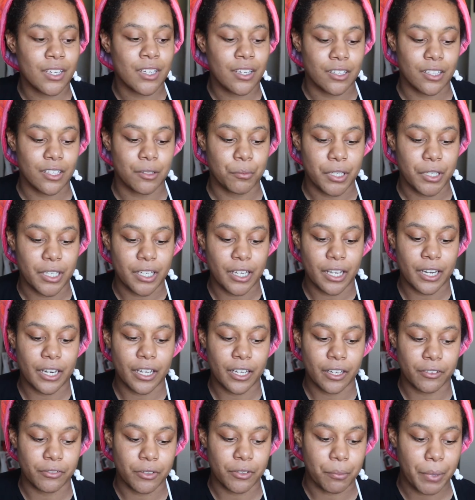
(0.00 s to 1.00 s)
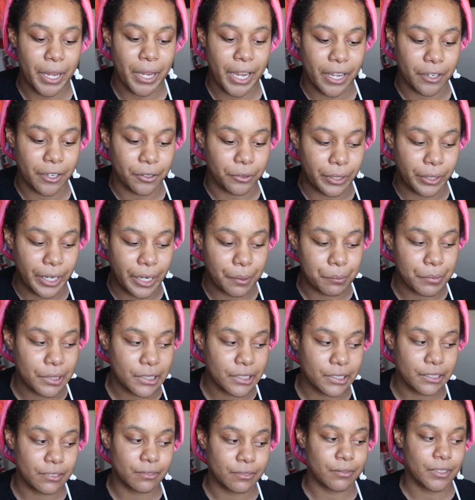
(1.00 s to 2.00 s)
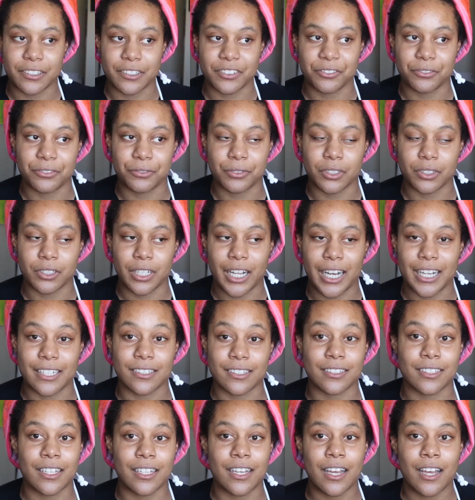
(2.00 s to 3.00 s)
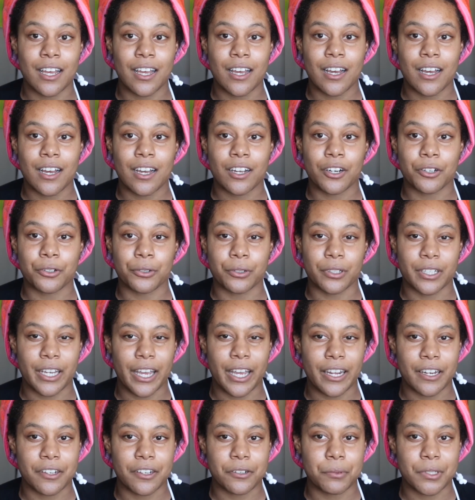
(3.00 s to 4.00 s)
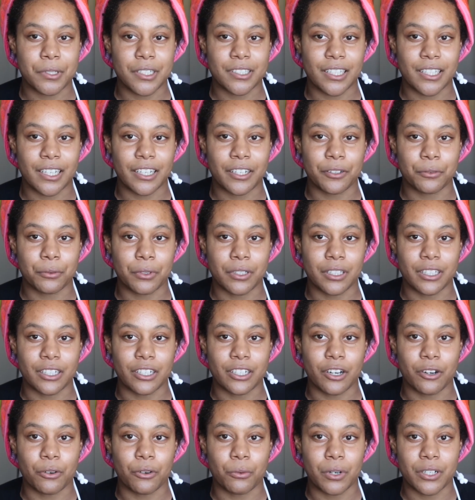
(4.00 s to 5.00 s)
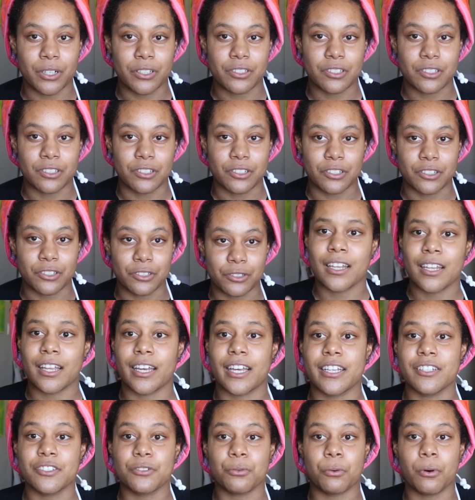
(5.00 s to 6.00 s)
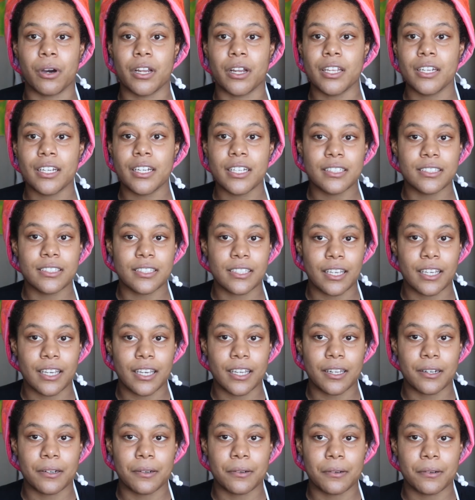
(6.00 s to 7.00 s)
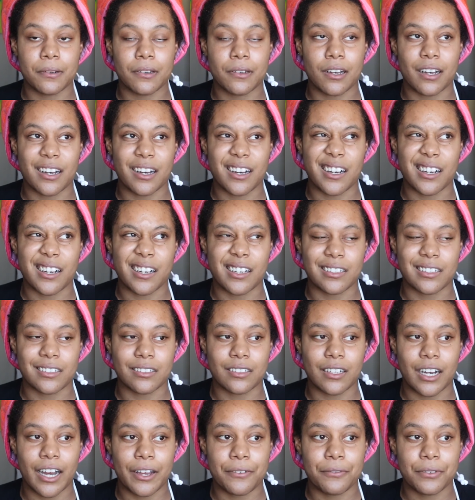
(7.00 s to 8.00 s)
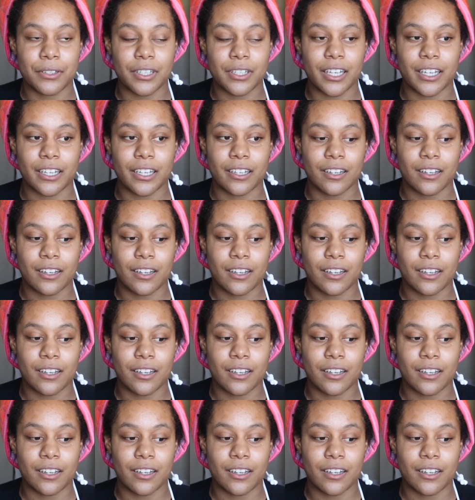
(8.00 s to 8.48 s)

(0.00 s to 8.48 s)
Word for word: the beginning of the panorama. I didn't feel as creative because I didn't really know what to do. Like in 2019, uh, I feel like